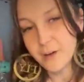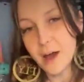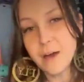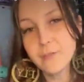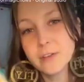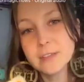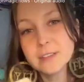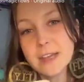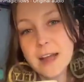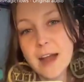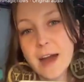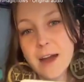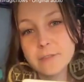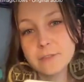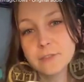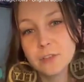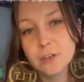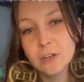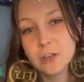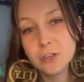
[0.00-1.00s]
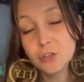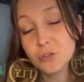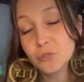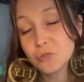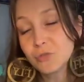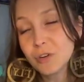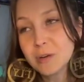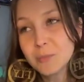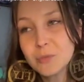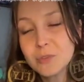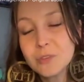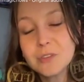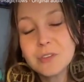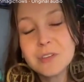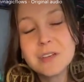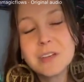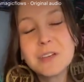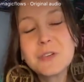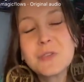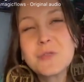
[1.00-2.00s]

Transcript: of having to have incredible